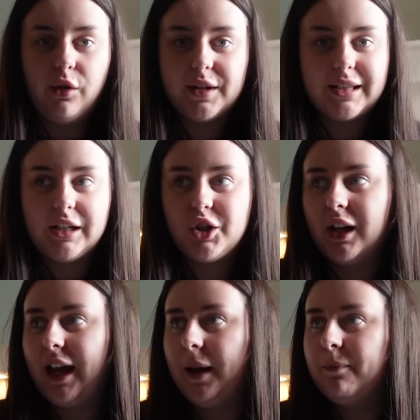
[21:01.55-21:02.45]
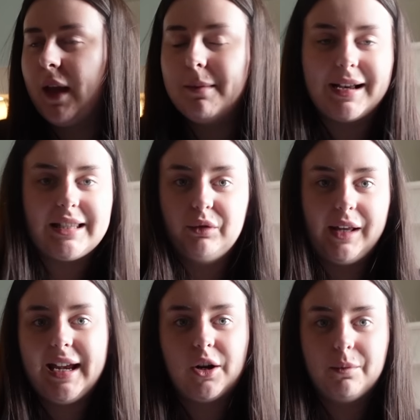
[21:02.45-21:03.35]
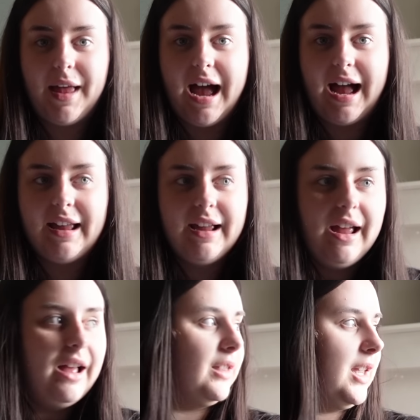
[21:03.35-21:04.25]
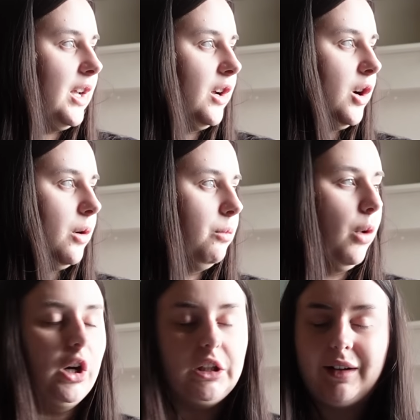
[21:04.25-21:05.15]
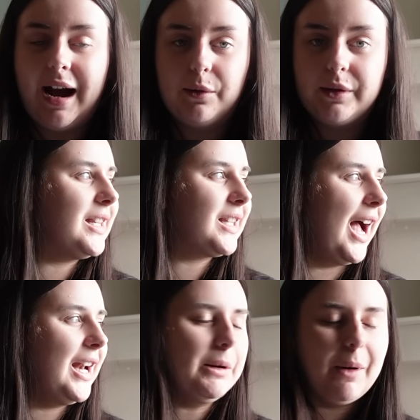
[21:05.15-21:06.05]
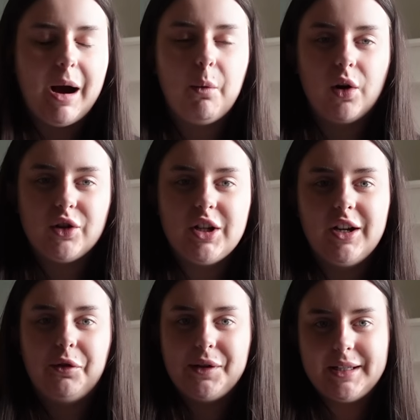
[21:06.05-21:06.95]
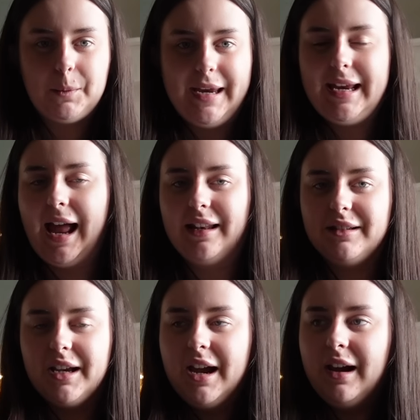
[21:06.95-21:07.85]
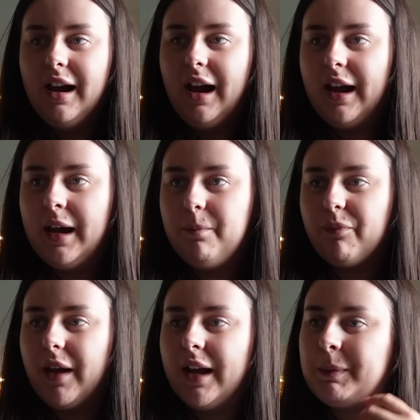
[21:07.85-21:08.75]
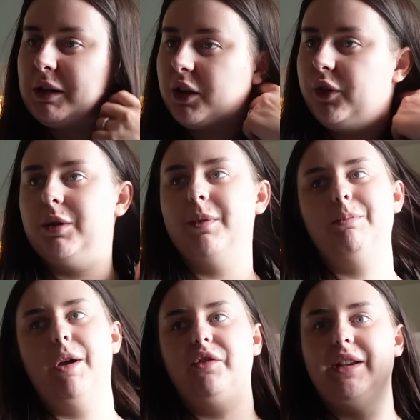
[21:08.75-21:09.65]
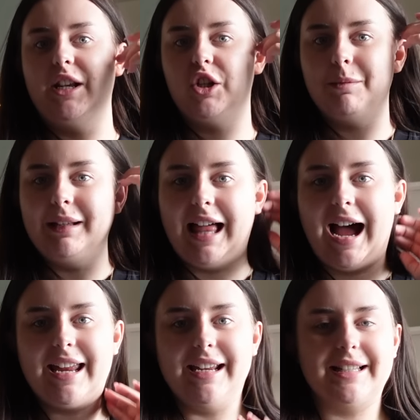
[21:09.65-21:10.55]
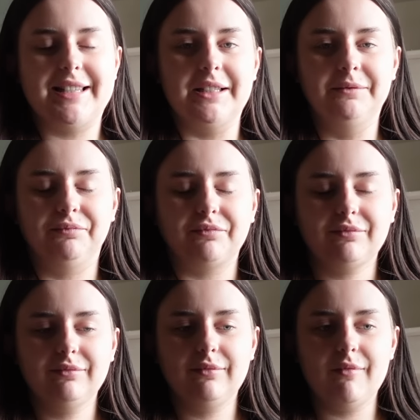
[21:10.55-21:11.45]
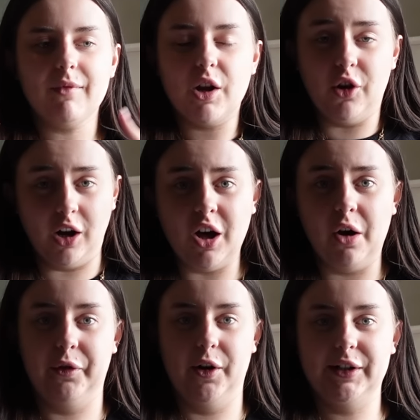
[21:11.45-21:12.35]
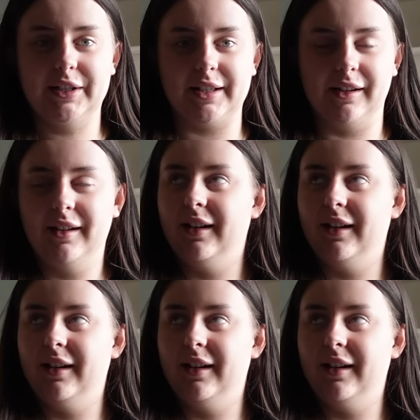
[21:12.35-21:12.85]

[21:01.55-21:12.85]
There's literally a massive lake up there that you can go and walk around. It's kind of what I wanted for this weekend, especially for Jimmy's birthday. Jimmy likes not a lot of fuss.